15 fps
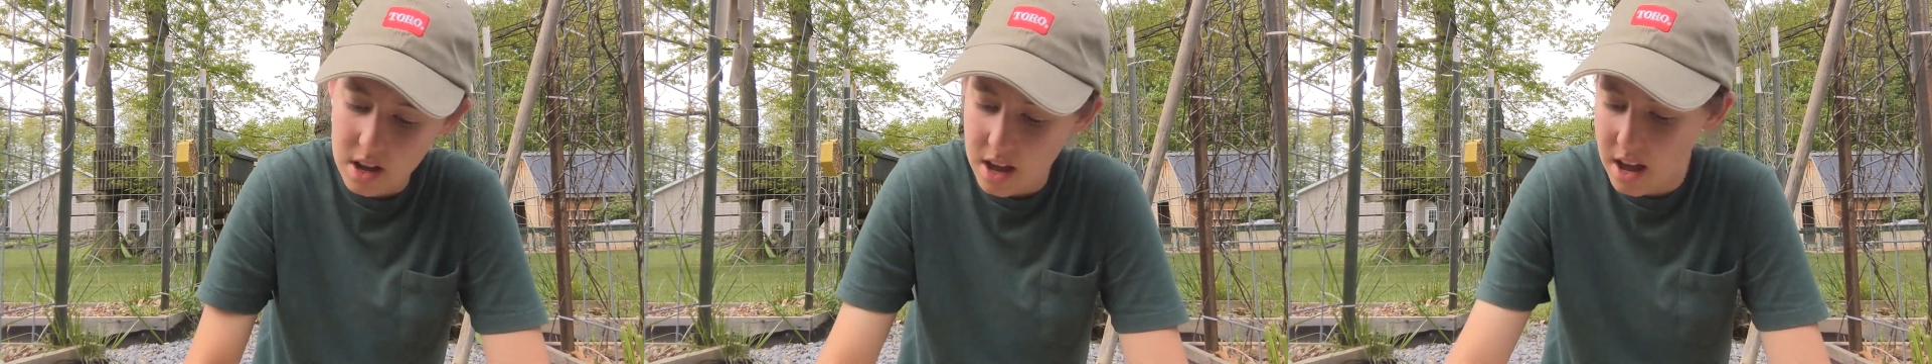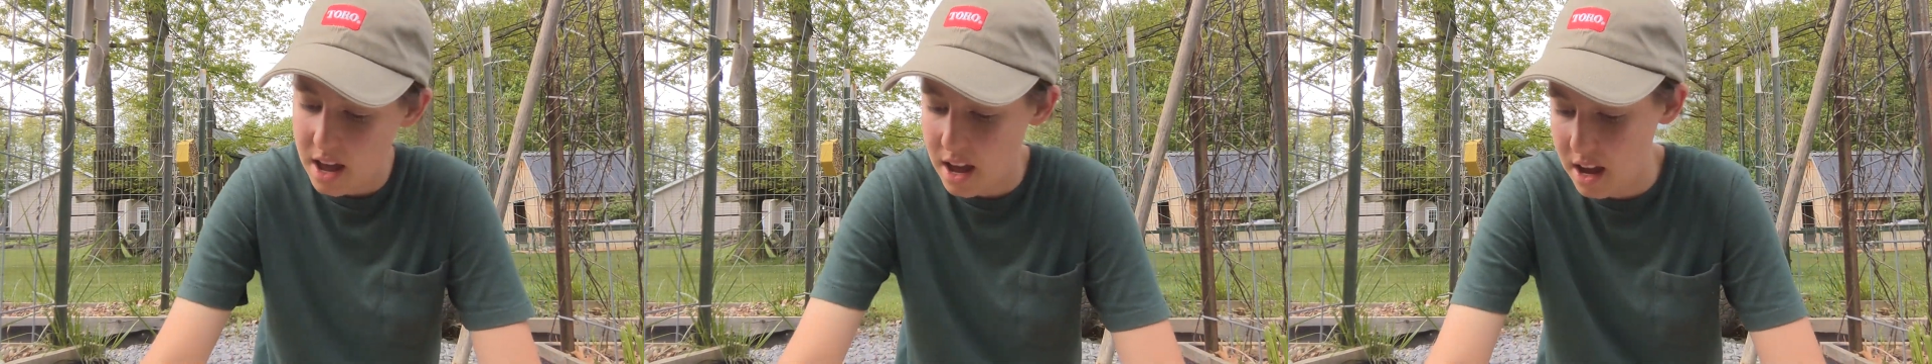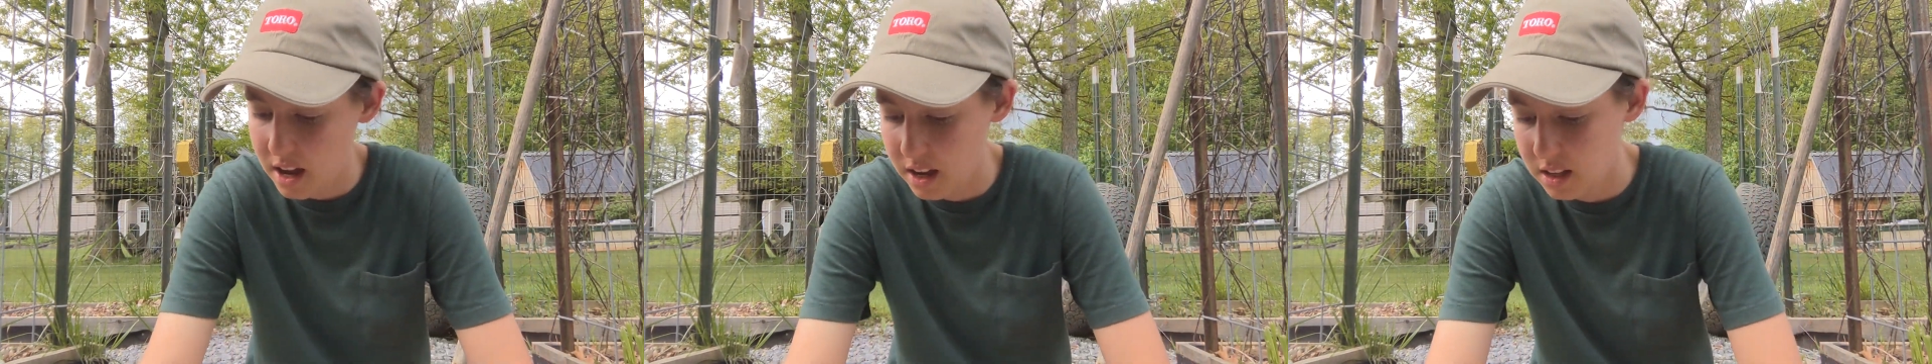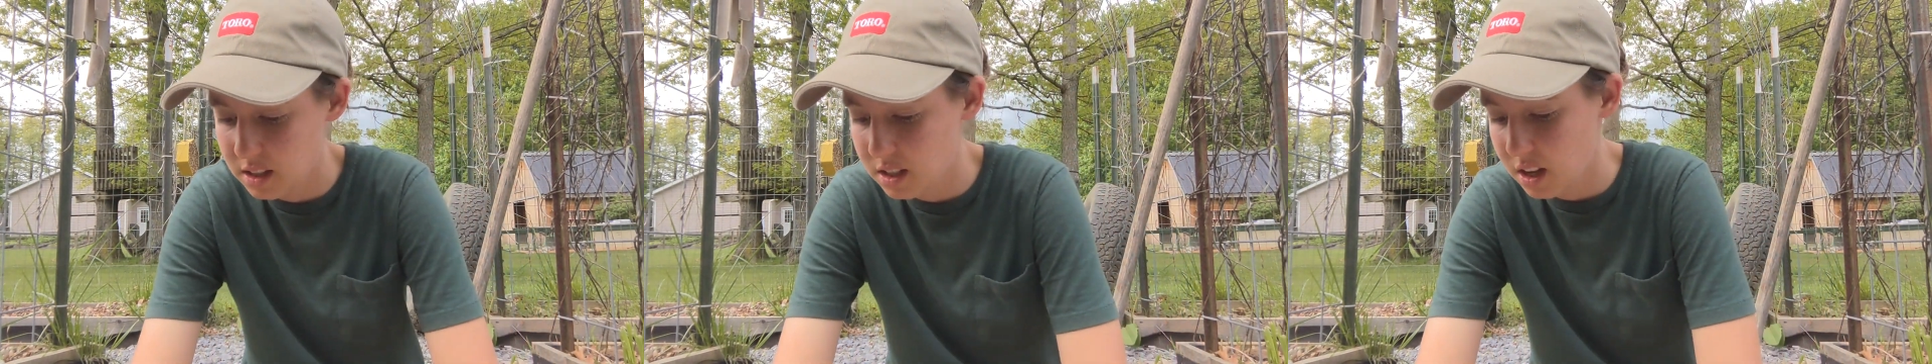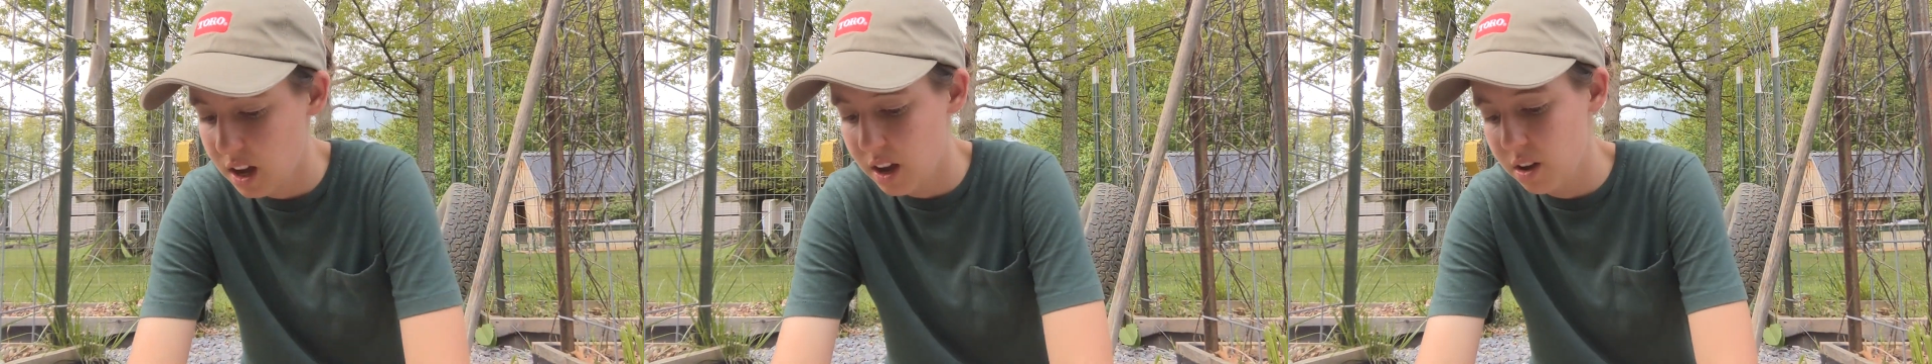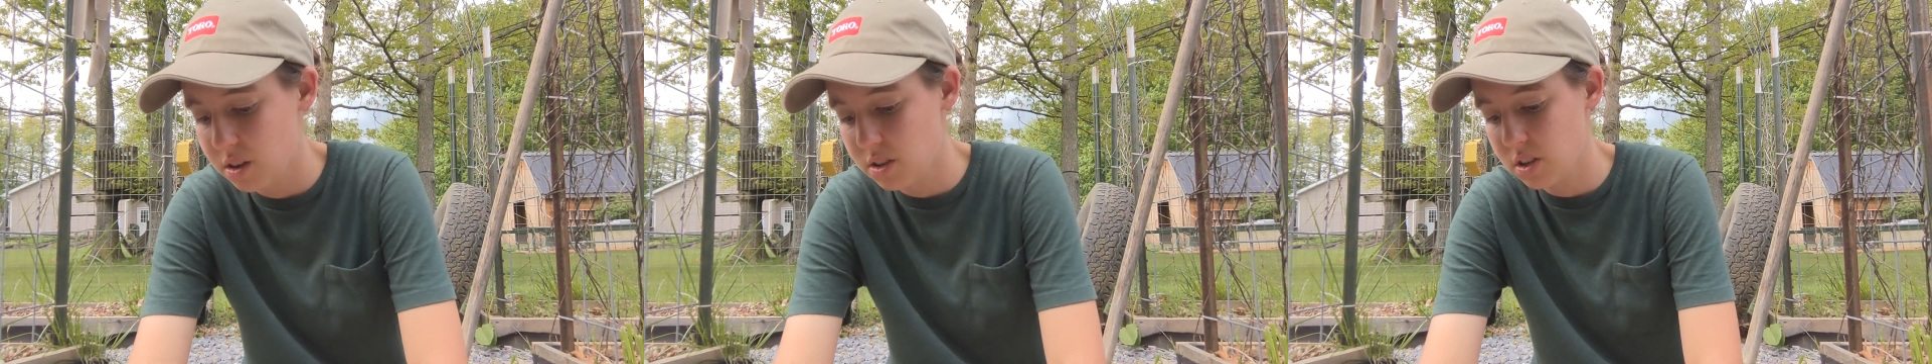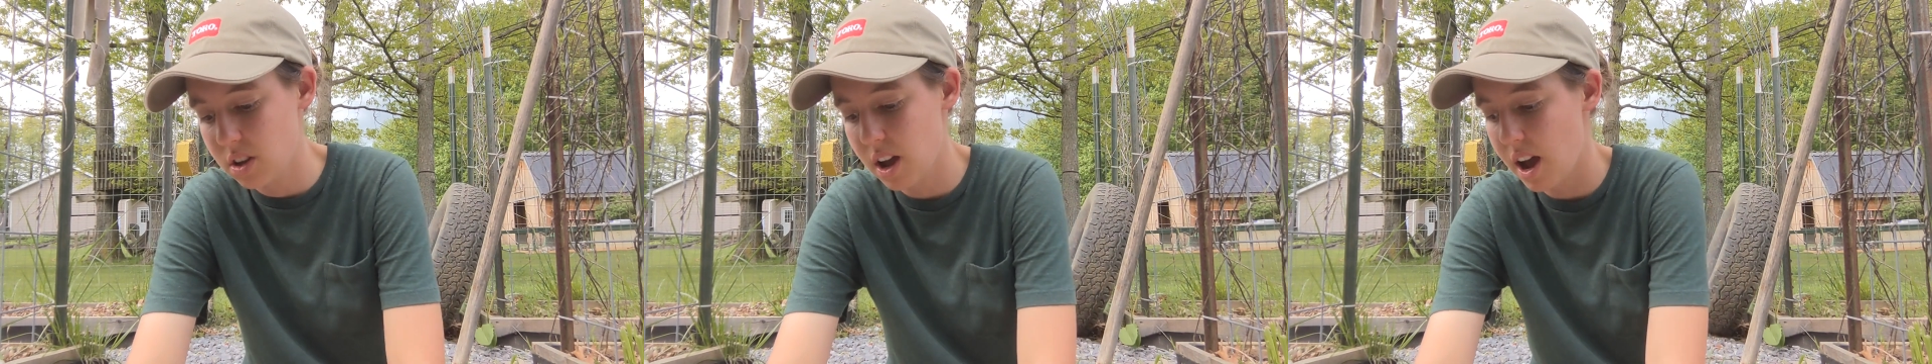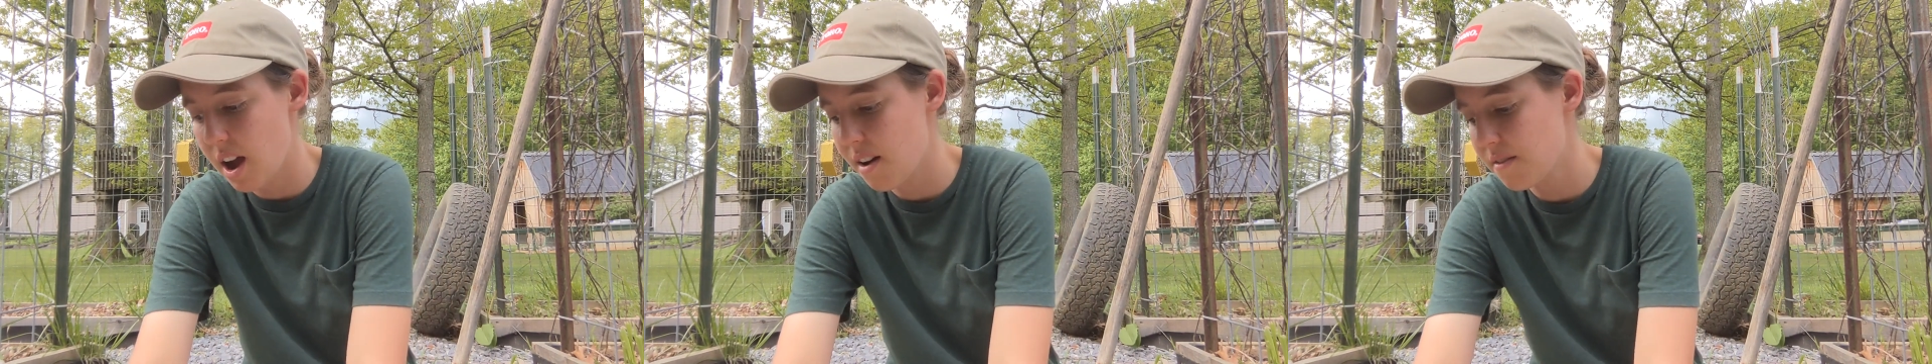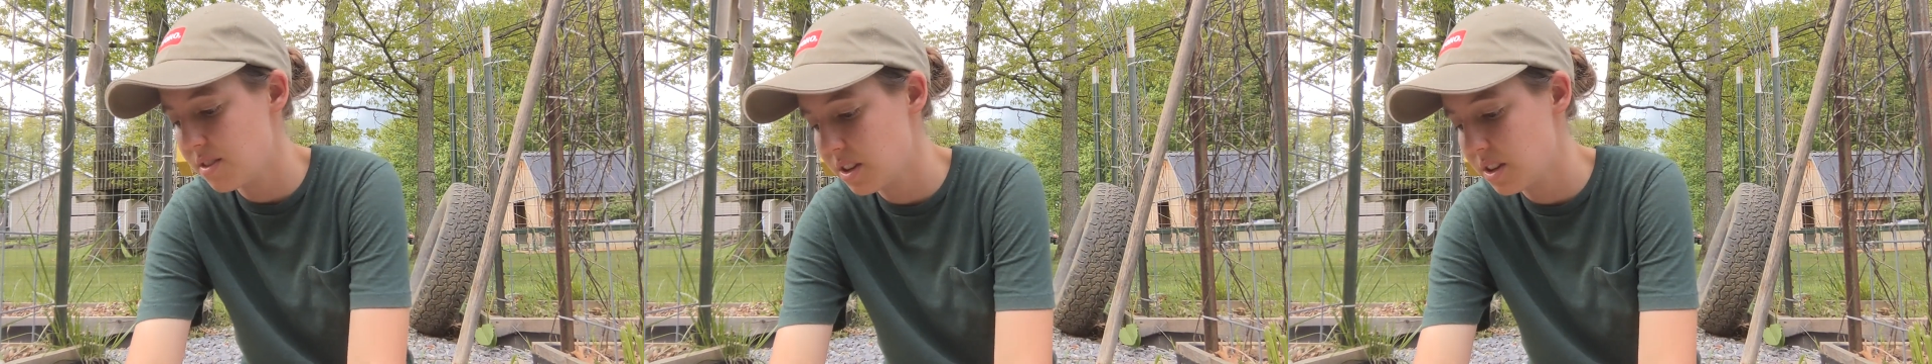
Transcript: and I also have